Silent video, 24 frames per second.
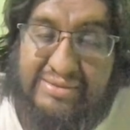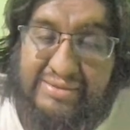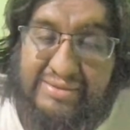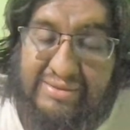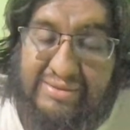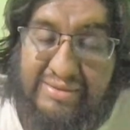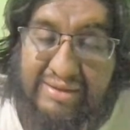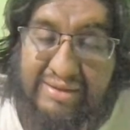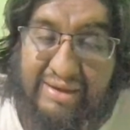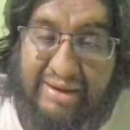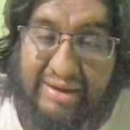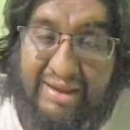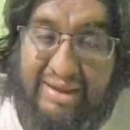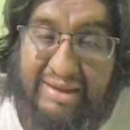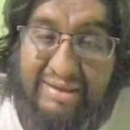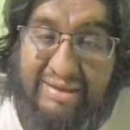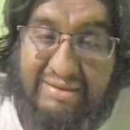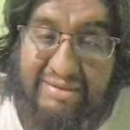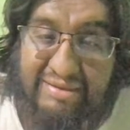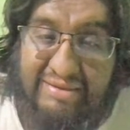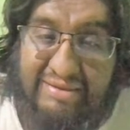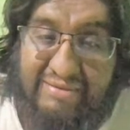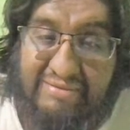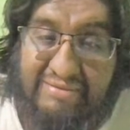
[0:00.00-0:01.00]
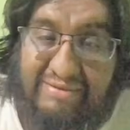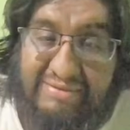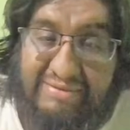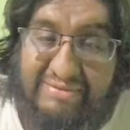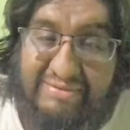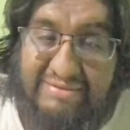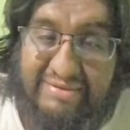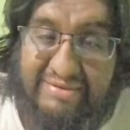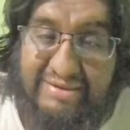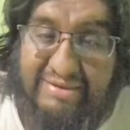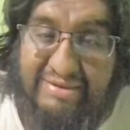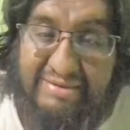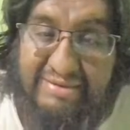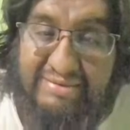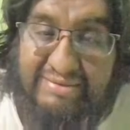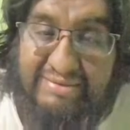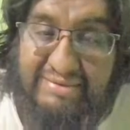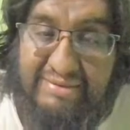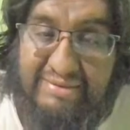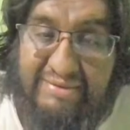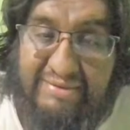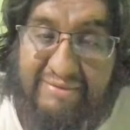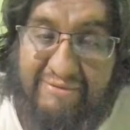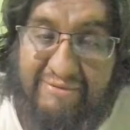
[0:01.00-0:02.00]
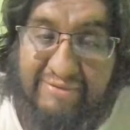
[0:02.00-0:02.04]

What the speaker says: So the length of the string is